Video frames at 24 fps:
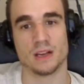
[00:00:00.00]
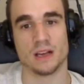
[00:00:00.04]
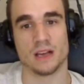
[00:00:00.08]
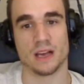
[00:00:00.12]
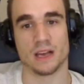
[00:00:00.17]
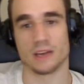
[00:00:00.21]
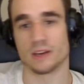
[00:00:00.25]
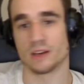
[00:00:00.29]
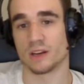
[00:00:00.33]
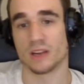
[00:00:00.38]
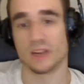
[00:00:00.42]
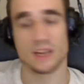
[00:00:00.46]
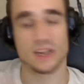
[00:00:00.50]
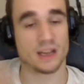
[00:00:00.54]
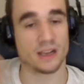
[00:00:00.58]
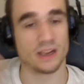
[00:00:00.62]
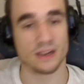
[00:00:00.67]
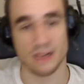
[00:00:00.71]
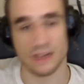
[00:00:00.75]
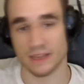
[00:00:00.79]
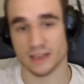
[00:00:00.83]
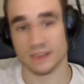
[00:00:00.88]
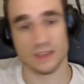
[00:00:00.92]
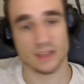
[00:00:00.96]
and
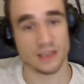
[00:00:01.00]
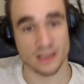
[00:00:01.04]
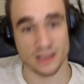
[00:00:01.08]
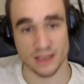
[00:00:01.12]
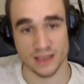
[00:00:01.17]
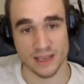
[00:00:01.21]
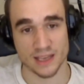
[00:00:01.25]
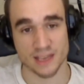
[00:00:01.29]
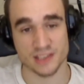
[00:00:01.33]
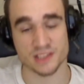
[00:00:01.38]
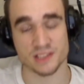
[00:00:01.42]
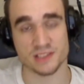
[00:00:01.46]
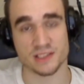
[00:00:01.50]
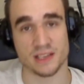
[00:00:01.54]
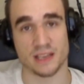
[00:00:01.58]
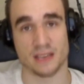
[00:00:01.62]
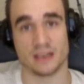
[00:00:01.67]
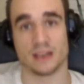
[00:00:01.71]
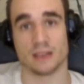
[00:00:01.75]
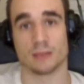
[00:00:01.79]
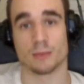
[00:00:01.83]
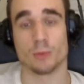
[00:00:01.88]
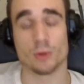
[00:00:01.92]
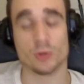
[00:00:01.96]
like as I said,
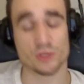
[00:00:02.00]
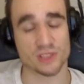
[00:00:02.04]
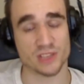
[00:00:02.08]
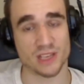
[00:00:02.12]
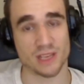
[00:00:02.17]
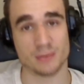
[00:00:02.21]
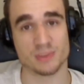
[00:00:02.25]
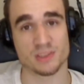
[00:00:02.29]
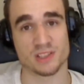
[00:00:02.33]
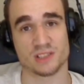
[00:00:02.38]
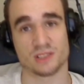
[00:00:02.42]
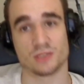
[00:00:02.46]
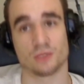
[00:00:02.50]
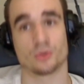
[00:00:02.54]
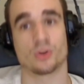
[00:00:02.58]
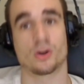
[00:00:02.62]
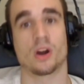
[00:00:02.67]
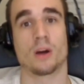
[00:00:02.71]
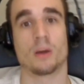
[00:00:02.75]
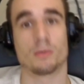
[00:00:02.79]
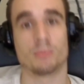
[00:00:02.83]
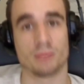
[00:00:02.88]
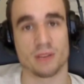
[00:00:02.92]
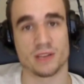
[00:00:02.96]
like most games are so
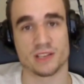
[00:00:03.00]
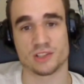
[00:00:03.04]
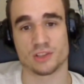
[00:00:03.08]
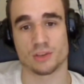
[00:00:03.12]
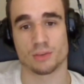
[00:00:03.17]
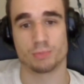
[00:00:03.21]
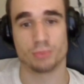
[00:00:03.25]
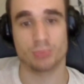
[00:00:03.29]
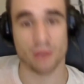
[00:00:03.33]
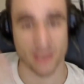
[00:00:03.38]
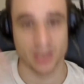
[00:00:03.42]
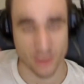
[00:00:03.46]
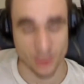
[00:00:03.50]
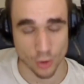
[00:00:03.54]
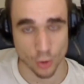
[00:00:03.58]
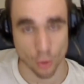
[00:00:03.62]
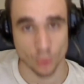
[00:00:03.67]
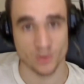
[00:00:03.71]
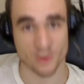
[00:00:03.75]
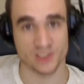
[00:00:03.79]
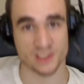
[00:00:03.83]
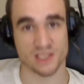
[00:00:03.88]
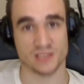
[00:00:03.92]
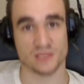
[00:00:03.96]
complex, your brain
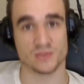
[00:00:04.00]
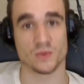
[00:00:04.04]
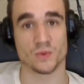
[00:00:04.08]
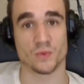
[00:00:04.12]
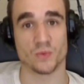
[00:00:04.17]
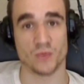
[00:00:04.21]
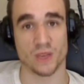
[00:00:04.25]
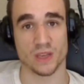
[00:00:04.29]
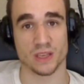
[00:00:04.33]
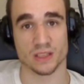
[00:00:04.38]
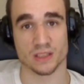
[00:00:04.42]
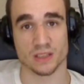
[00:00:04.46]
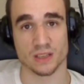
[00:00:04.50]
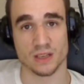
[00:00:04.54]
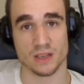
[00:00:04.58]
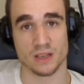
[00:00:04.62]
always has to think.